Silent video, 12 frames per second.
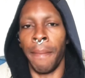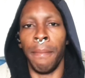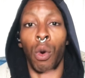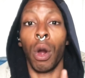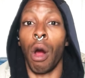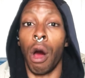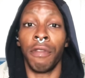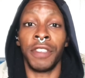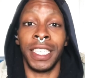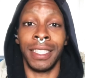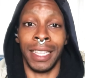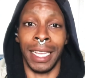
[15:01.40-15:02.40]
more
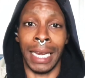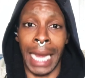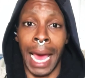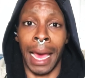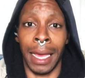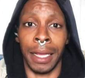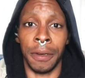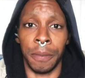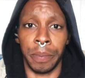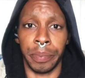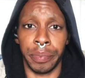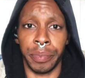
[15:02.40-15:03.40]
often than not,
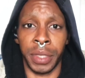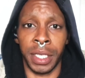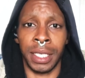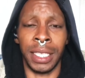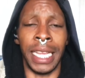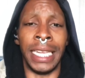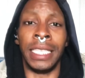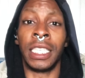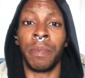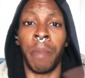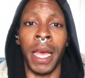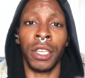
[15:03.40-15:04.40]

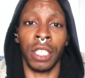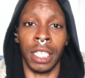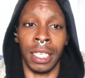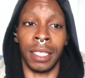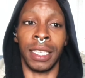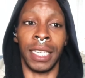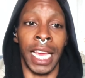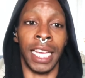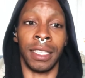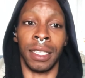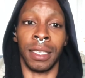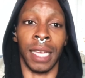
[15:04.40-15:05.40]
especially in today's
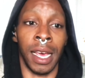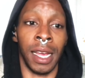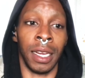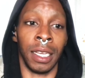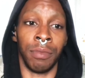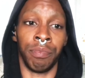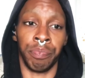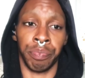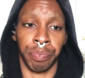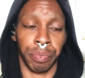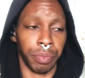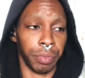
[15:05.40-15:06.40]
society,
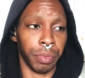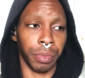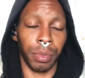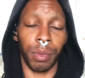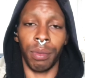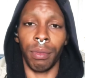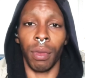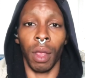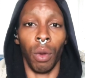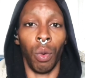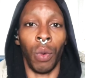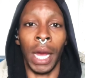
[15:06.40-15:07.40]

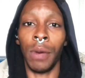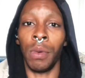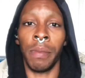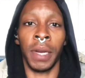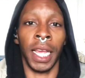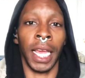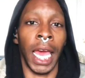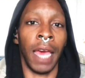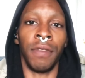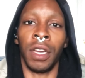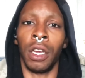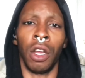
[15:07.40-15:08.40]
white women ain't
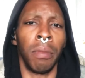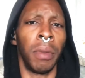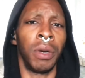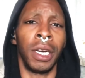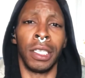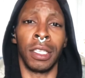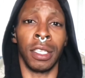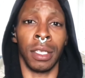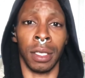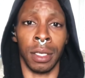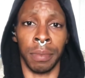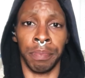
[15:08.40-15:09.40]
having it no more than a
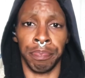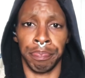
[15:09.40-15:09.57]
system